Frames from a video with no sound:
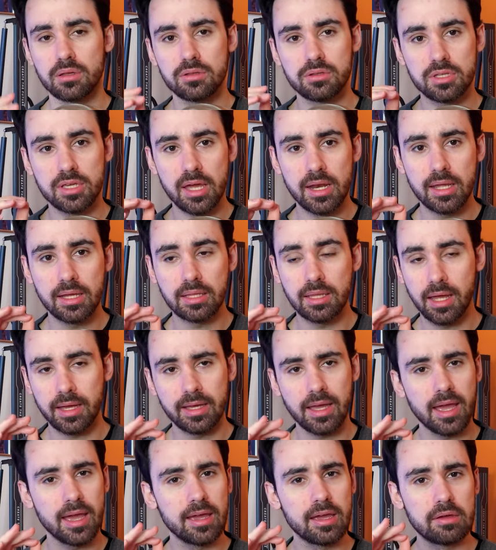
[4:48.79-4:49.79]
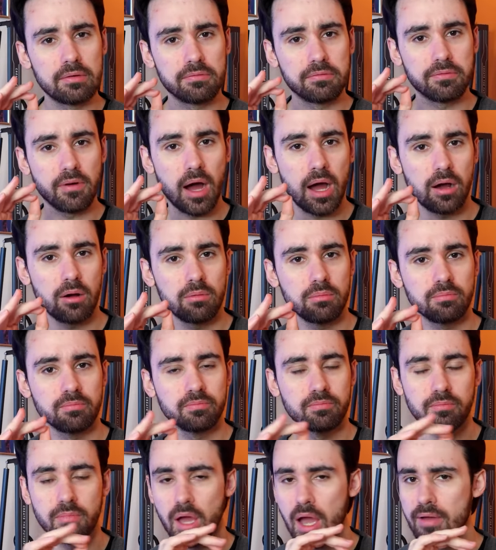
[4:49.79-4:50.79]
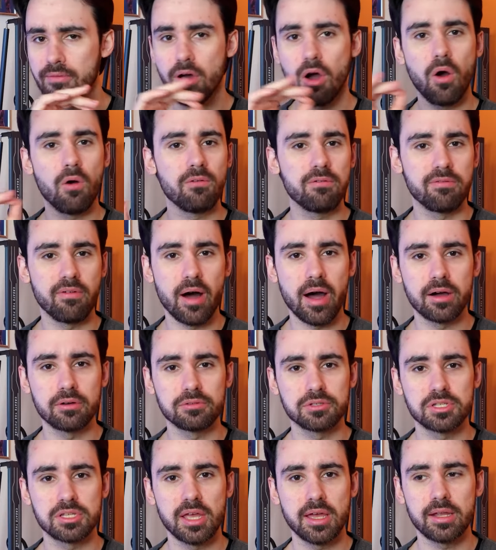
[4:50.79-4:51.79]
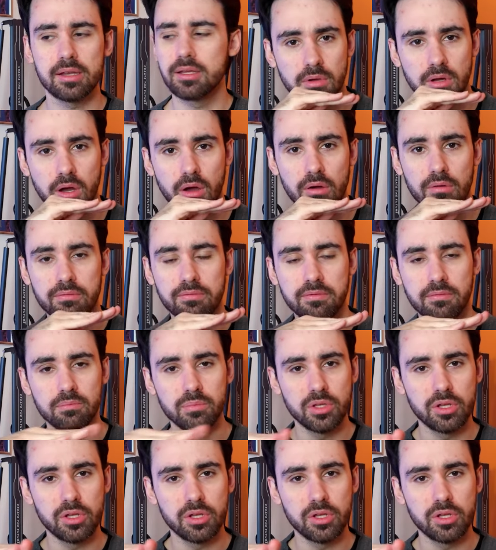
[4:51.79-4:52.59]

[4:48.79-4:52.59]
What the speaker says: getting like a file I have a whole file set of,